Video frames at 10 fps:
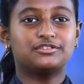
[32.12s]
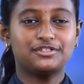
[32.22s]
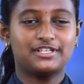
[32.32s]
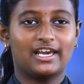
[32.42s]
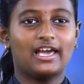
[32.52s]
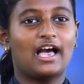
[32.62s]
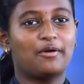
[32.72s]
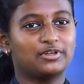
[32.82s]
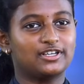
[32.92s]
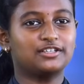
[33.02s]
Today,
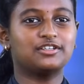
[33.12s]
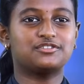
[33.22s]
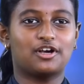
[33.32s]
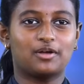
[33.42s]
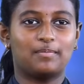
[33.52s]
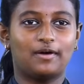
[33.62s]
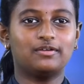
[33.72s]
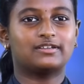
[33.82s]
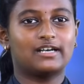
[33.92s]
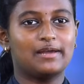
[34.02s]
I would like to talk
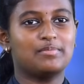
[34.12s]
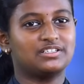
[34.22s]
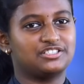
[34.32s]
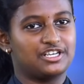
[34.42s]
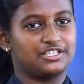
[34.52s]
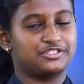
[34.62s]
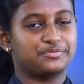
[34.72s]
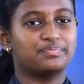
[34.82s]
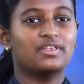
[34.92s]
about climate change.